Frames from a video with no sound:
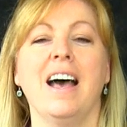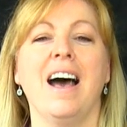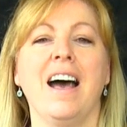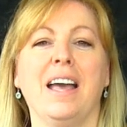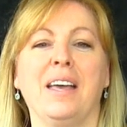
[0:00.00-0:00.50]

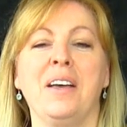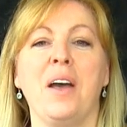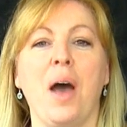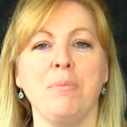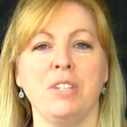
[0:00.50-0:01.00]
Hi,
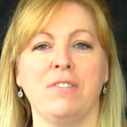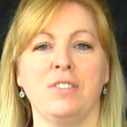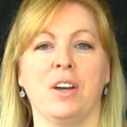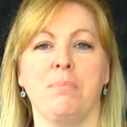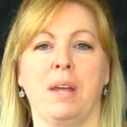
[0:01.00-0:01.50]
I'm Chef
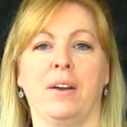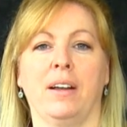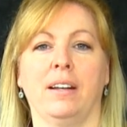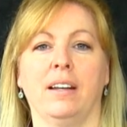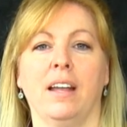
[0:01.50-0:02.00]
Dawn
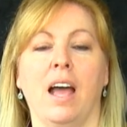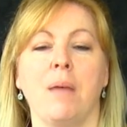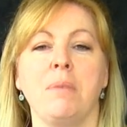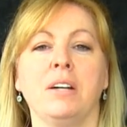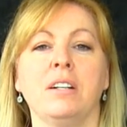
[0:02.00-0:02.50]
Parrott.
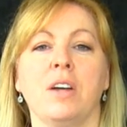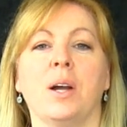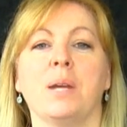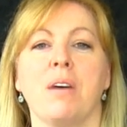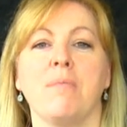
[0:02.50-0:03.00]
I'm here to
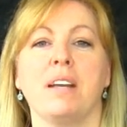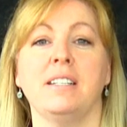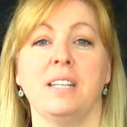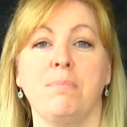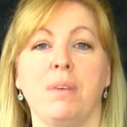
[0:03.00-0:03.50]
talk about my
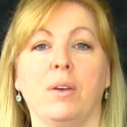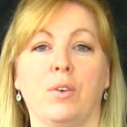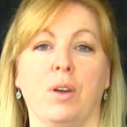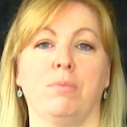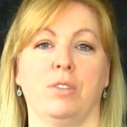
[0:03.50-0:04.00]
tip and
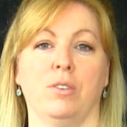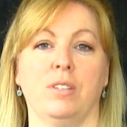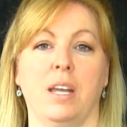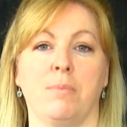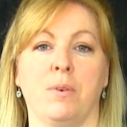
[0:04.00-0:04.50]
grip
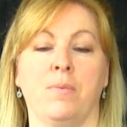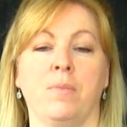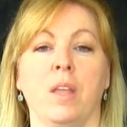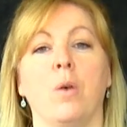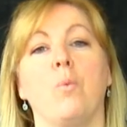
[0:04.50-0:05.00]
turntable.
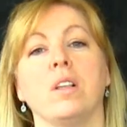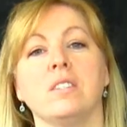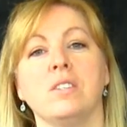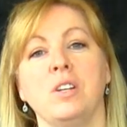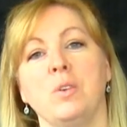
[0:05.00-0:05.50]

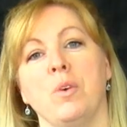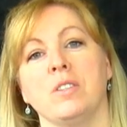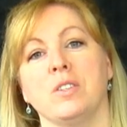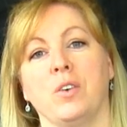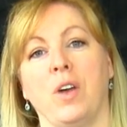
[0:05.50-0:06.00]
What's new,
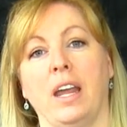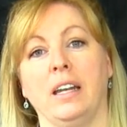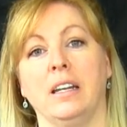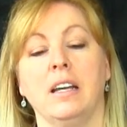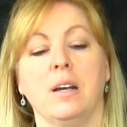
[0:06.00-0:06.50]
what's great?
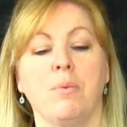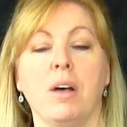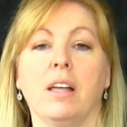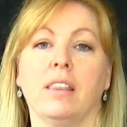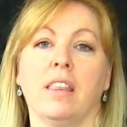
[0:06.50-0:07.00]

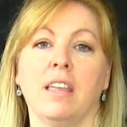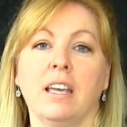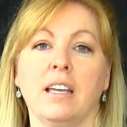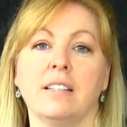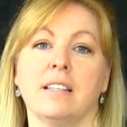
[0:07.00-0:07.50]
Well, the
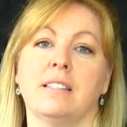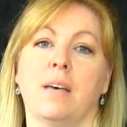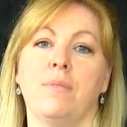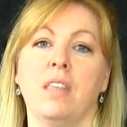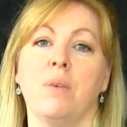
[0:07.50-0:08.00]
thing is, it's
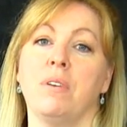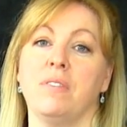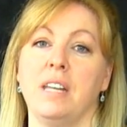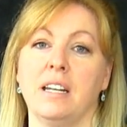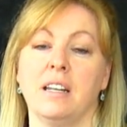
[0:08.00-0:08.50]
something that
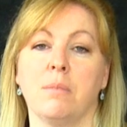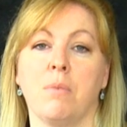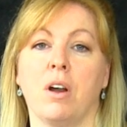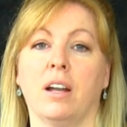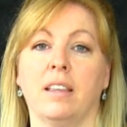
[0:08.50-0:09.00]
we've needed on the
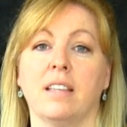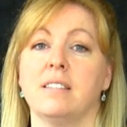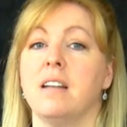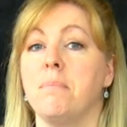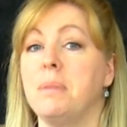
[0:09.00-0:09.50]
market
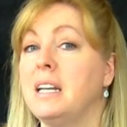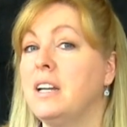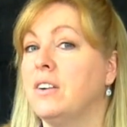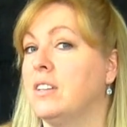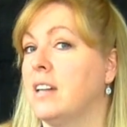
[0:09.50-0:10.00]
that's not been
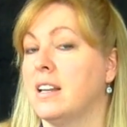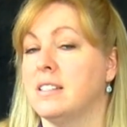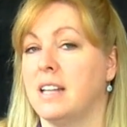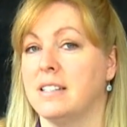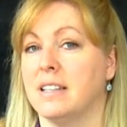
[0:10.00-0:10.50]
here in the
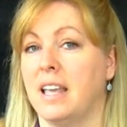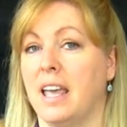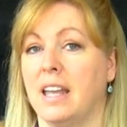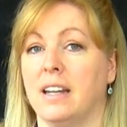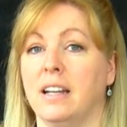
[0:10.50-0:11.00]
United States and
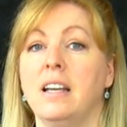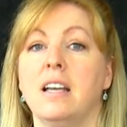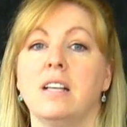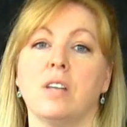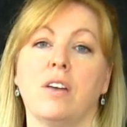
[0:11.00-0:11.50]
Canada.
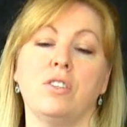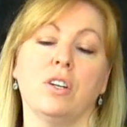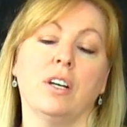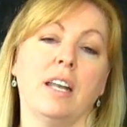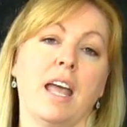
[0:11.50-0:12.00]
So I
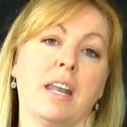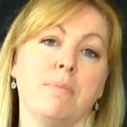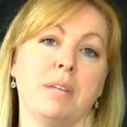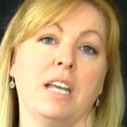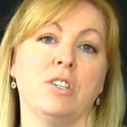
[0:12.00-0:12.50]
took an
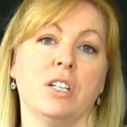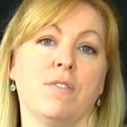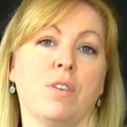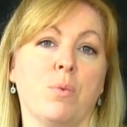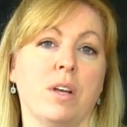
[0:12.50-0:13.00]
adaptation
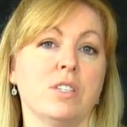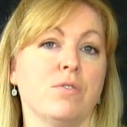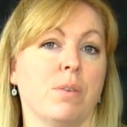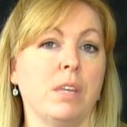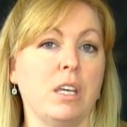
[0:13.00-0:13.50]
of the ones
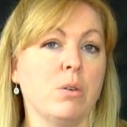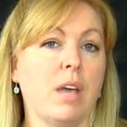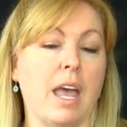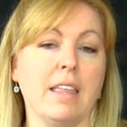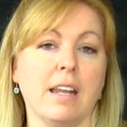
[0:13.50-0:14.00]
from the
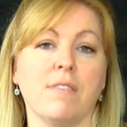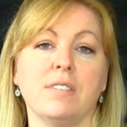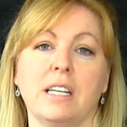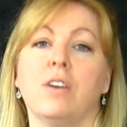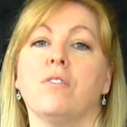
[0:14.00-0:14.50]
UK that I've
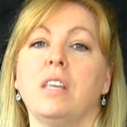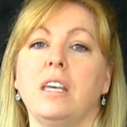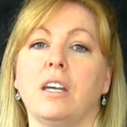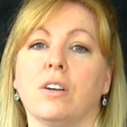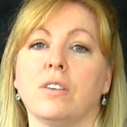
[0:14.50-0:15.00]
seen over the
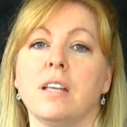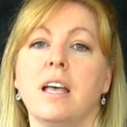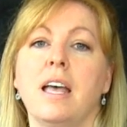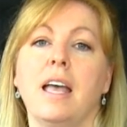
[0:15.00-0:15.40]
years